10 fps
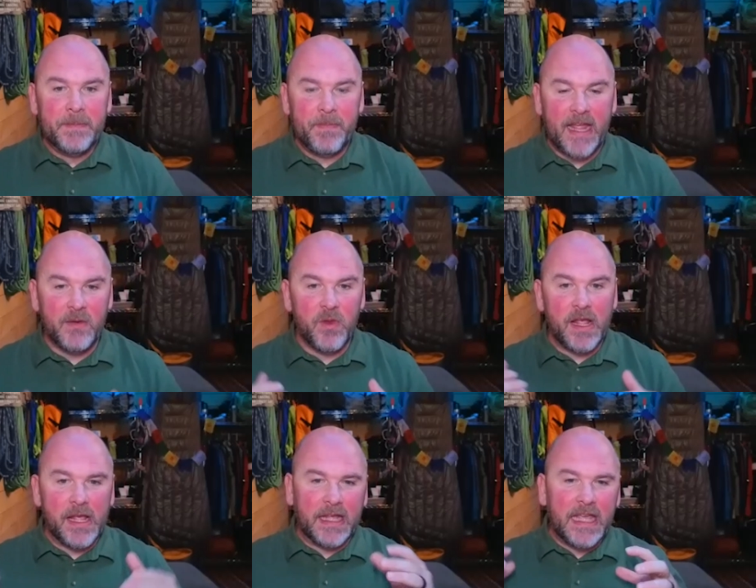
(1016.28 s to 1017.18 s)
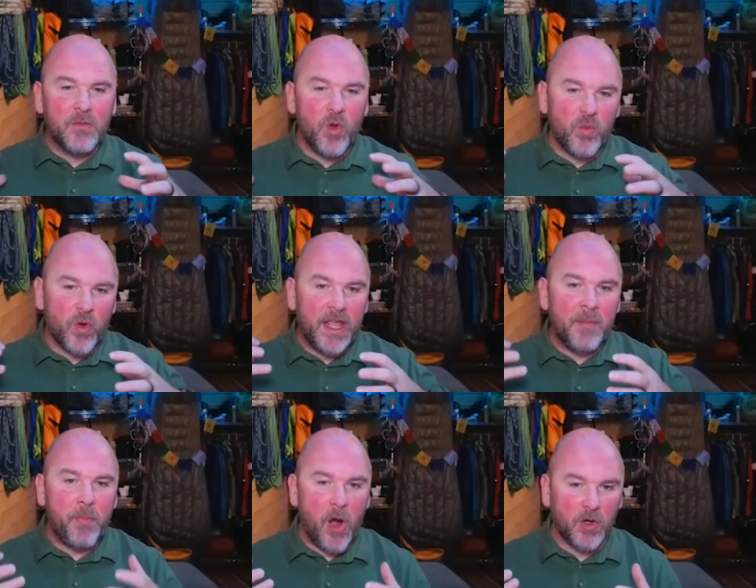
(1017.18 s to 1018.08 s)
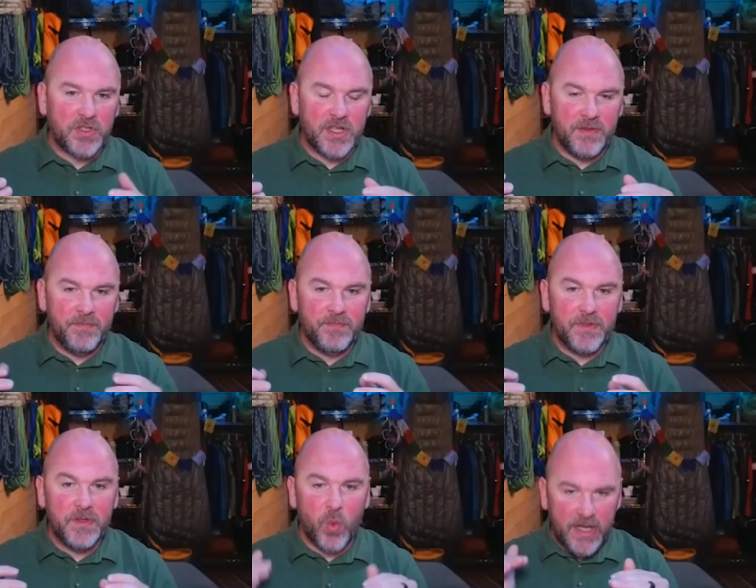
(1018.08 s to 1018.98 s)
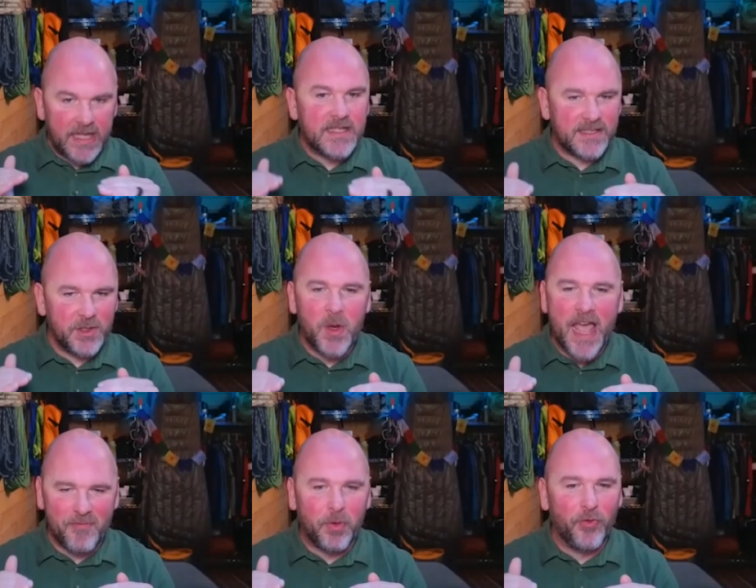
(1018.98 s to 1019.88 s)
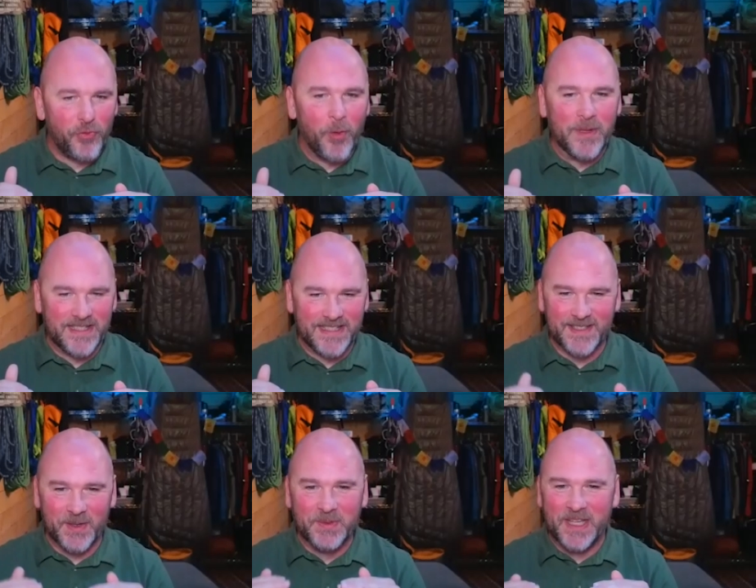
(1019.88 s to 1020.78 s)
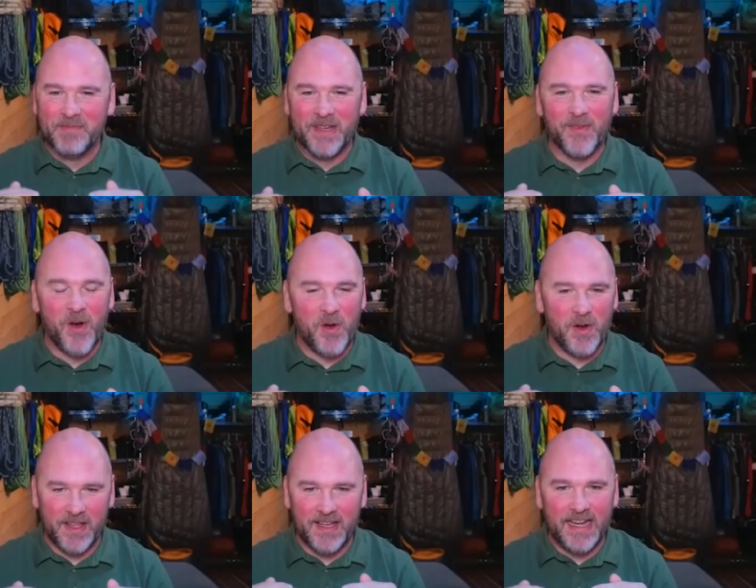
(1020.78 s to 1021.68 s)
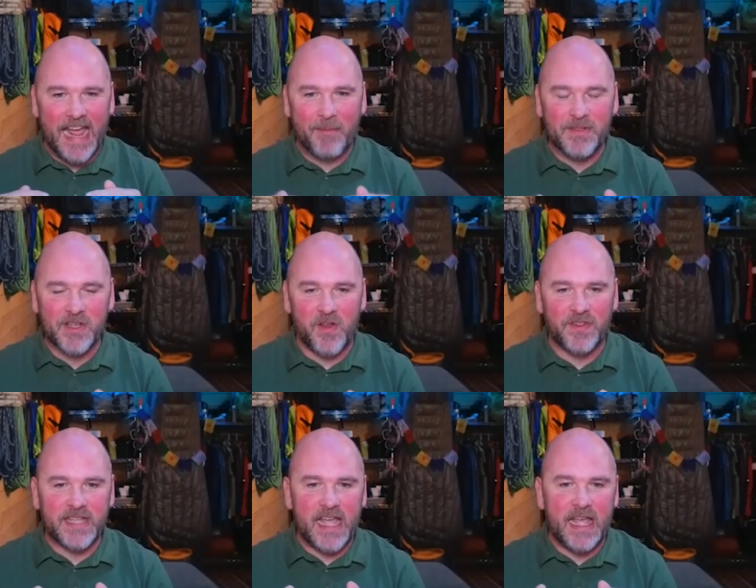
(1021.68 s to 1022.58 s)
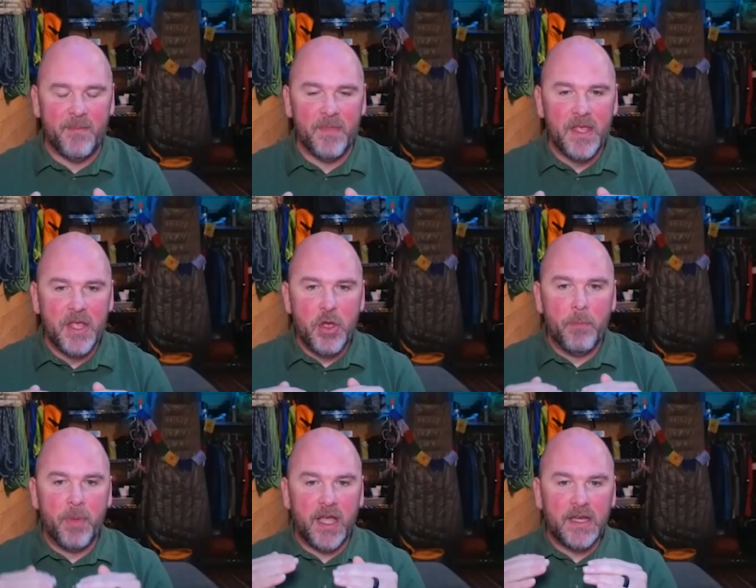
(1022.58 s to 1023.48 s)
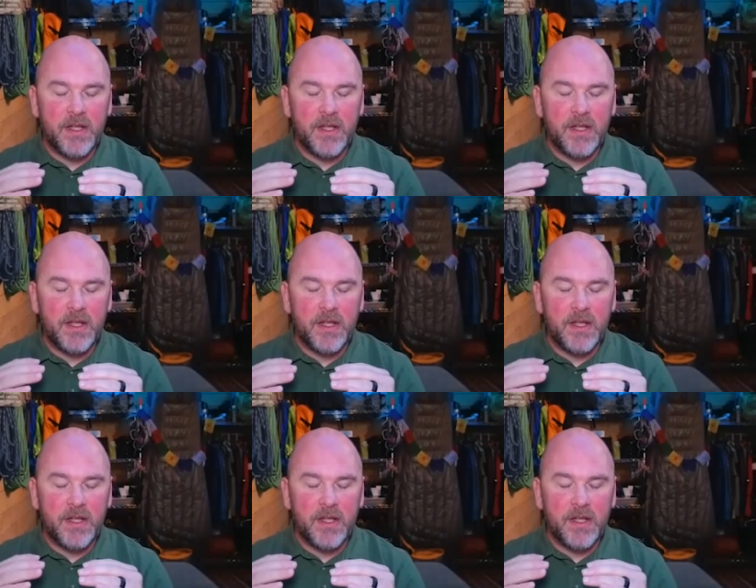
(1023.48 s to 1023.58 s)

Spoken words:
and again, when we're in person, we can still have performances, don't get me wrong, it happens all the time, but